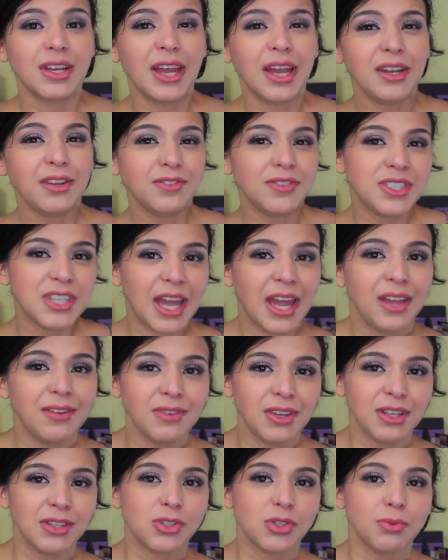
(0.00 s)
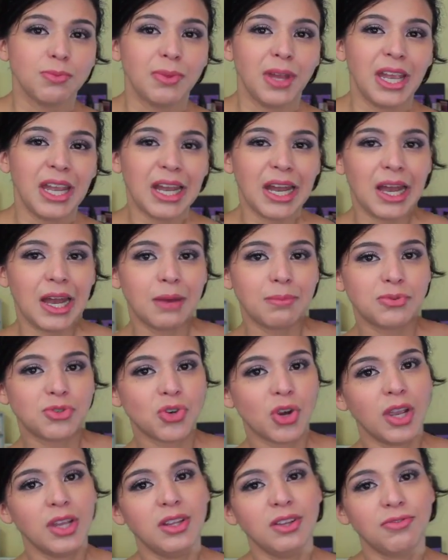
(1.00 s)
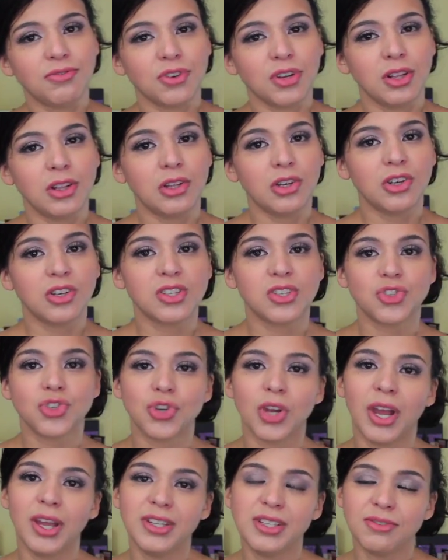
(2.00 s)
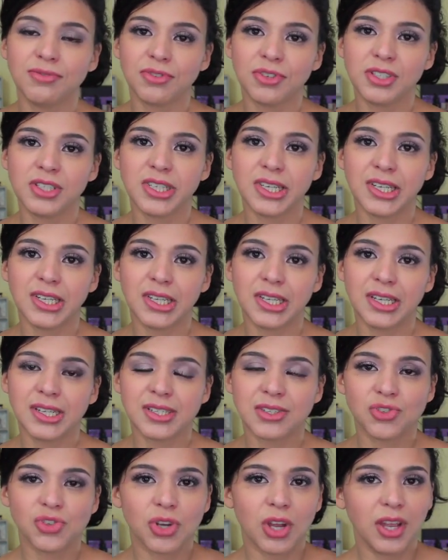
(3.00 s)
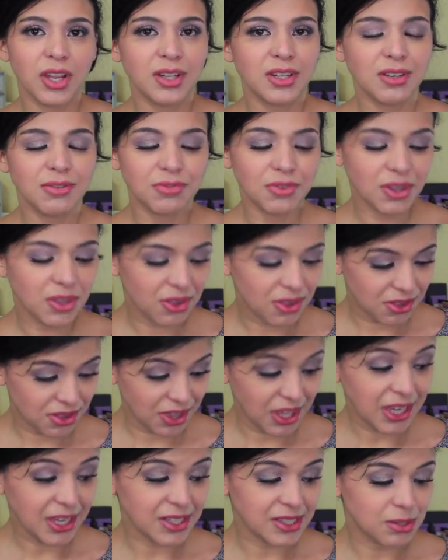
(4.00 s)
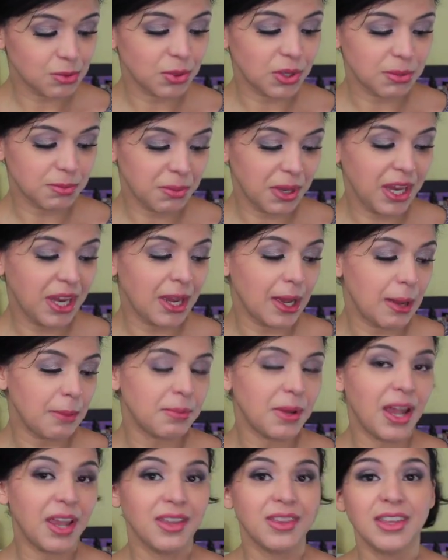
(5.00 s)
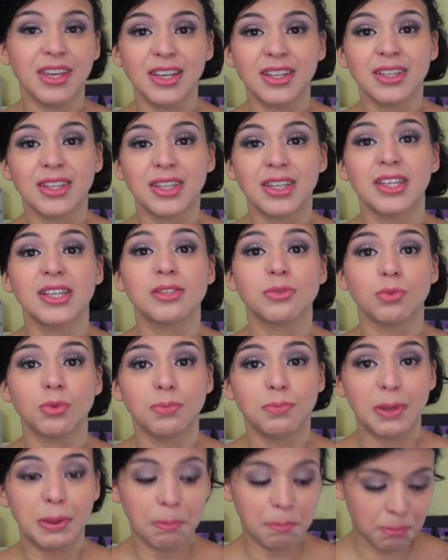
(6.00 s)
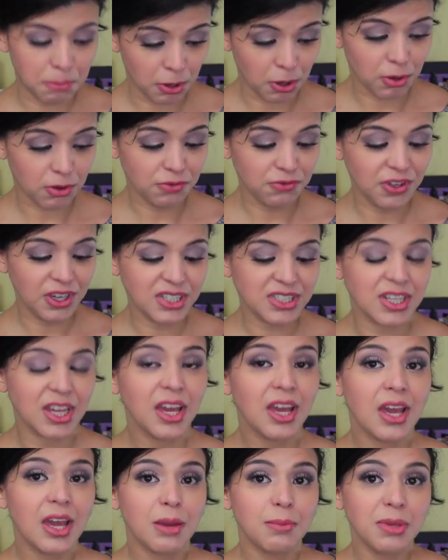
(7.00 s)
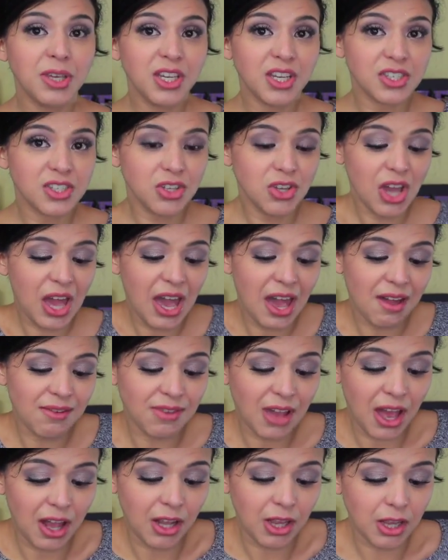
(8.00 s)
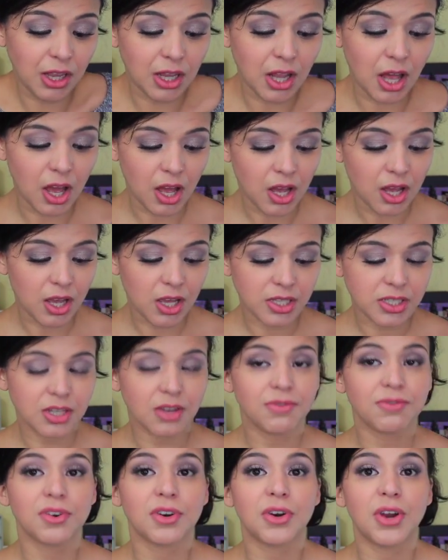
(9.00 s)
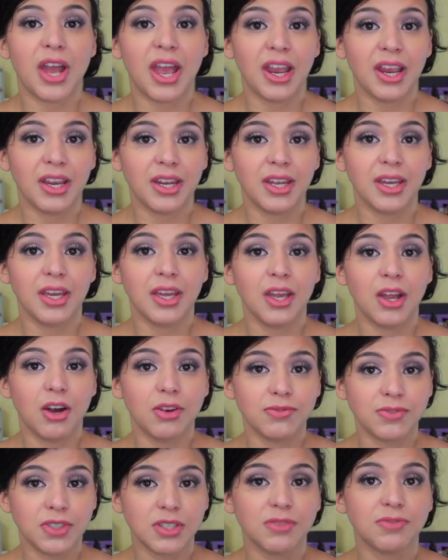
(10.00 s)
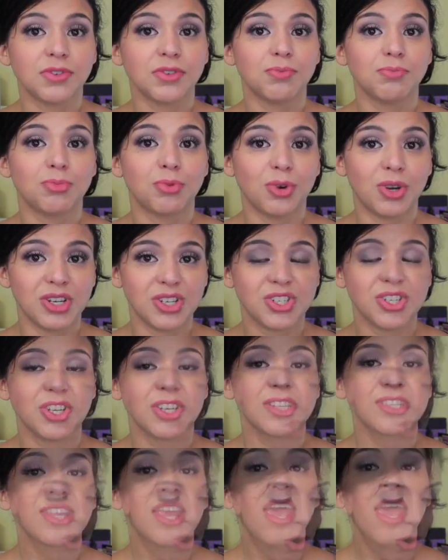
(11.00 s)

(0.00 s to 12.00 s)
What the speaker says: kind of dive into makeup, try different looks, try different techniques, try different things with makeup, I think this would be perfect because you have a lot of variety of different brushes.